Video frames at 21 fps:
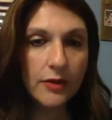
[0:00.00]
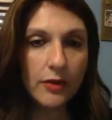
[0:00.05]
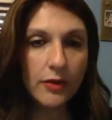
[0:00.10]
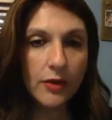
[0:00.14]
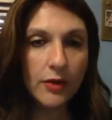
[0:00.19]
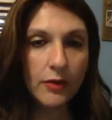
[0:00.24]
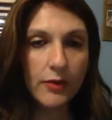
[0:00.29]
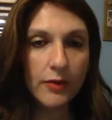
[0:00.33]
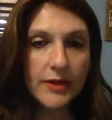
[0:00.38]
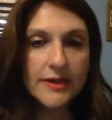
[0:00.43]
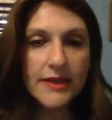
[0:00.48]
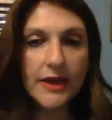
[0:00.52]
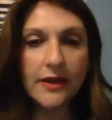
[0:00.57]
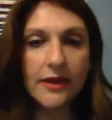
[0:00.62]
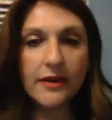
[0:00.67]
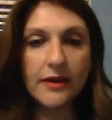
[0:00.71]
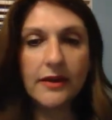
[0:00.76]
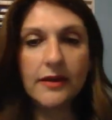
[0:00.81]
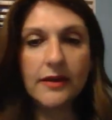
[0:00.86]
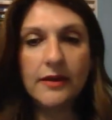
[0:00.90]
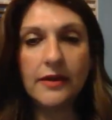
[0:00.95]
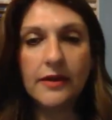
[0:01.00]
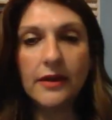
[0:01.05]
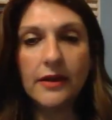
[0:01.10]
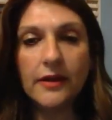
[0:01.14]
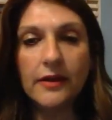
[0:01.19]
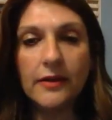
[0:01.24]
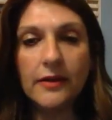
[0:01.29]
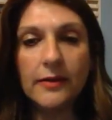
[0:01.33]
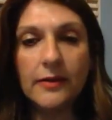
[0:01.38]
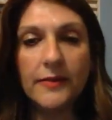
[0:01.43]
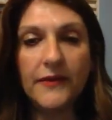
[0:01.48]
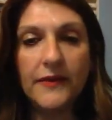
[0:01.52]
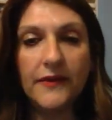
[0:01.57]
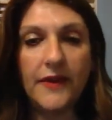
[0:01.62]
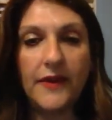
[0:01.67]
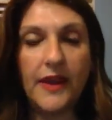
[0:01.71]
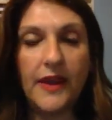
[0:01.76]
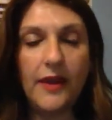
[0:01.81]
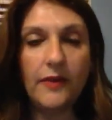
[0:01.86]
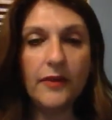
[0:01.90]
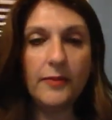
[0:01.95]
Oh, 1 second.
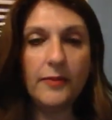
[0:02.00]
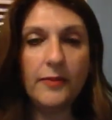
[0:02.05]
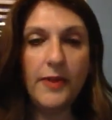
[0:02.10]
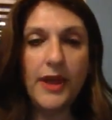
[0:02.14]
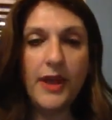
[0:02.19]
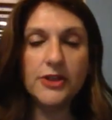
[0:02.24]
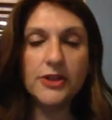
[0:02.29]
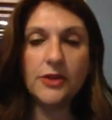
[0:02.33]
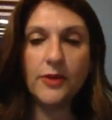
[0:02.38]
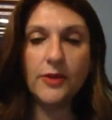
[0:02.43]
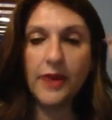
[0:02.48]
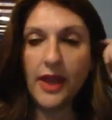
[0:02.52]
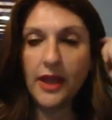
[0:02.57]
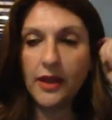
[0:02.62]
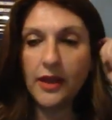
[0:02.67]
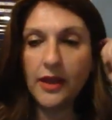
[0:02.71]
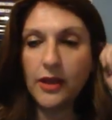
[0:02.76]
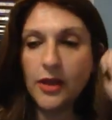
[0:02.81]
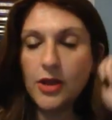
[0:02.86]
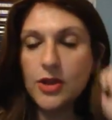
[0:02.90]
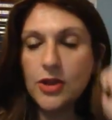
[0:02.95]
Stay on the page. Okay.